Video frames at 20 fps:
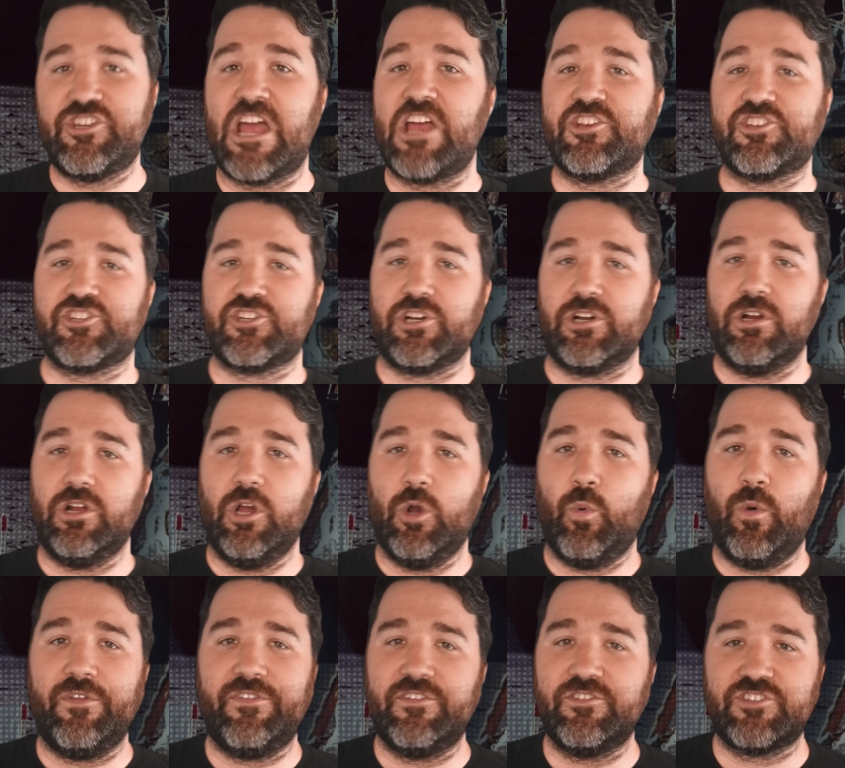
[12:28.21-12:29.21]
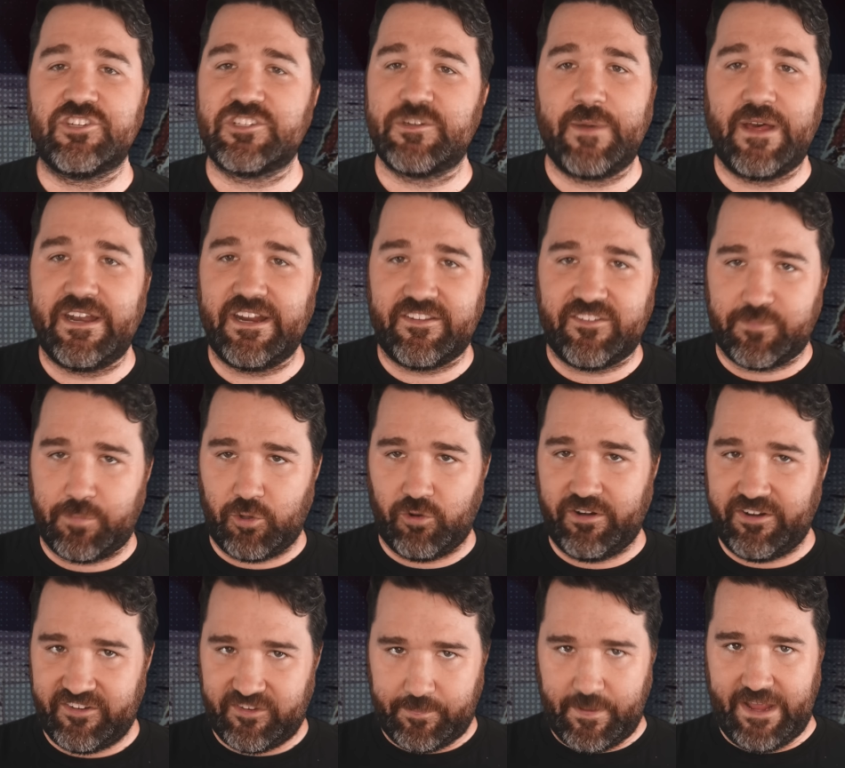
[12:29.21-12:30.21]
gesture wasn't just about
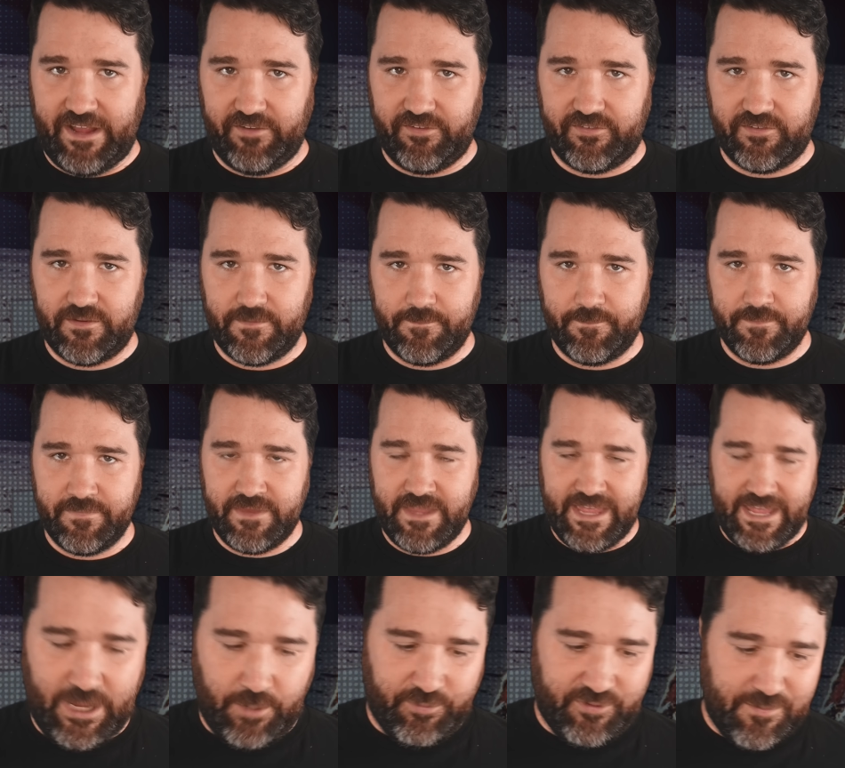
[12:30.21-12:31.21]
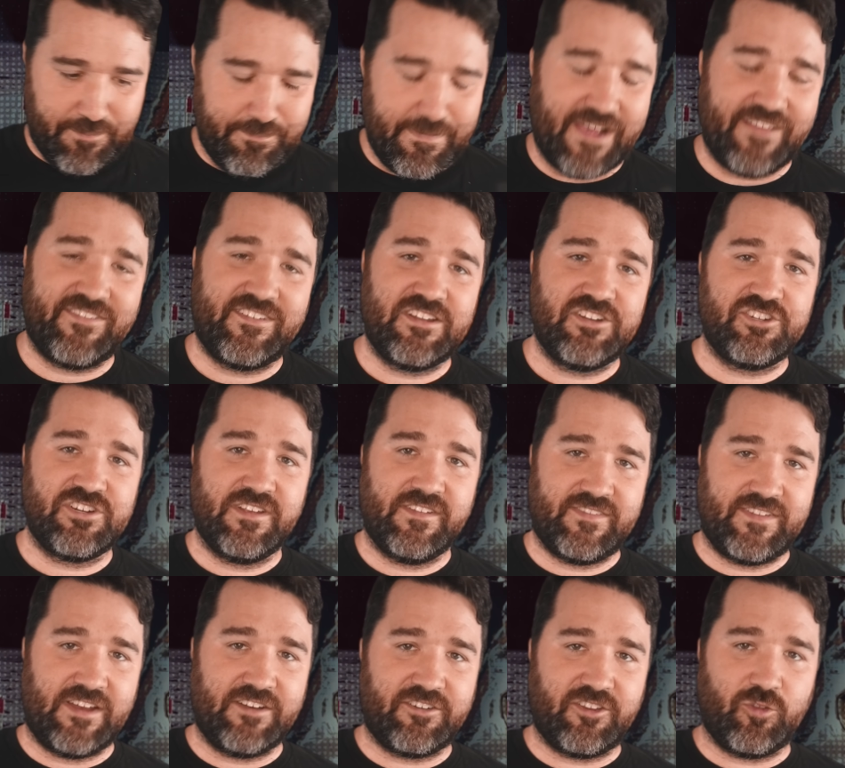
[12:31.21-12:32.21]
exploring space. It was a message
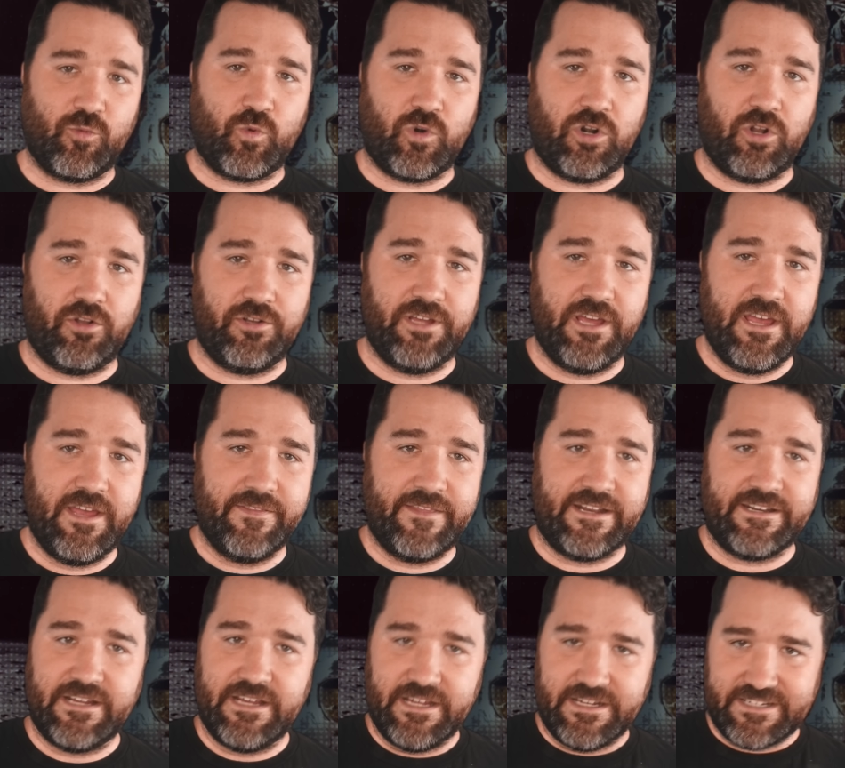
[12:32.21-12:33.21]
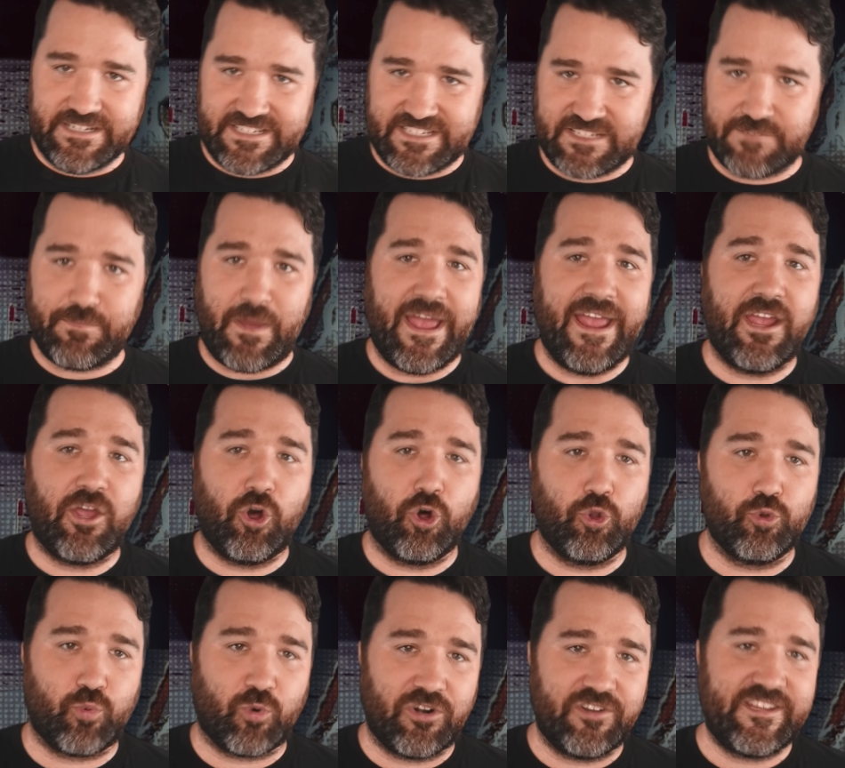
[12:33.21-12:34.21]
sent to the world that despite
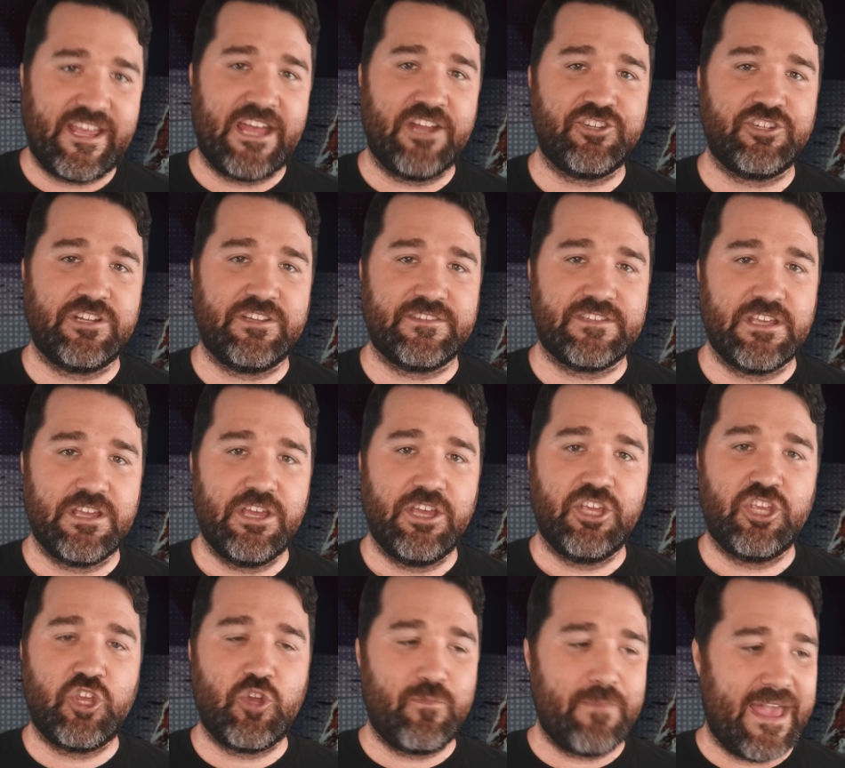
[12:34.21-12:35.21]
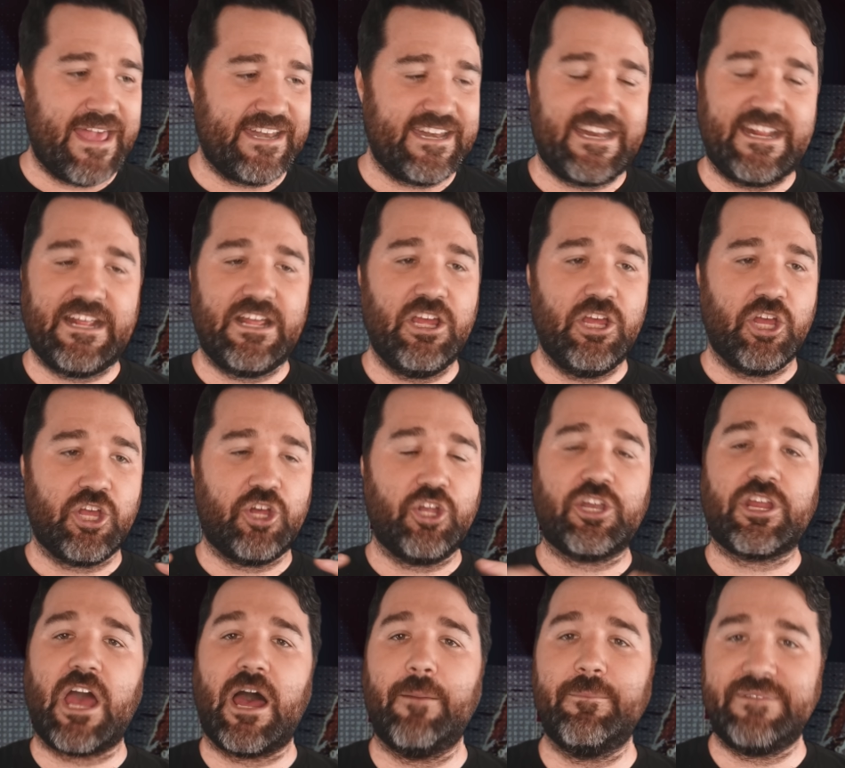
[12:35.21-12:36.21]
Cold War tensions, humanity
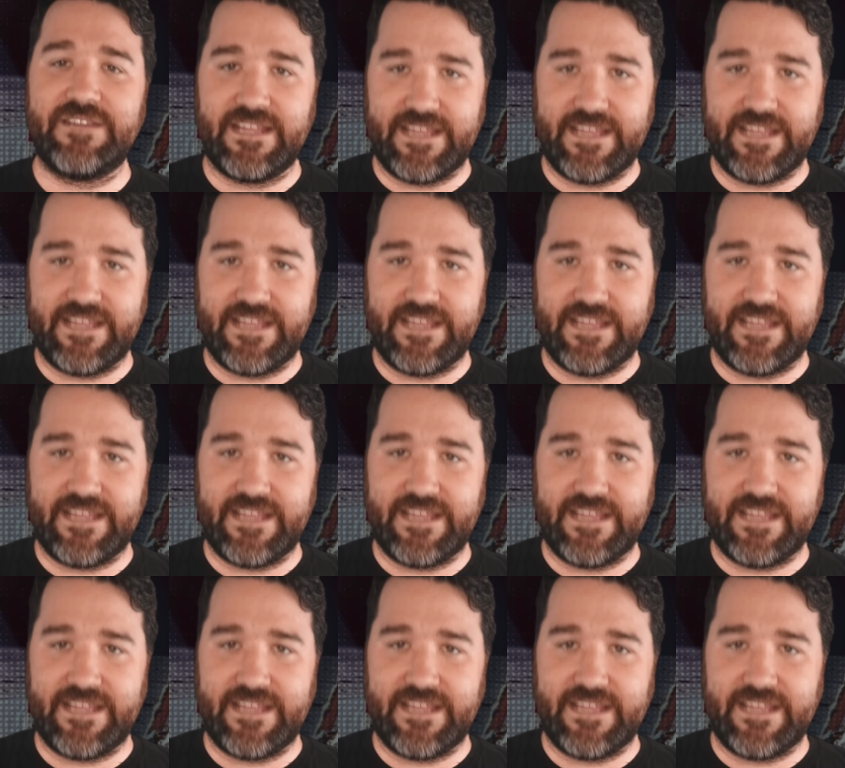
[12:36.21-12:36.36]
could come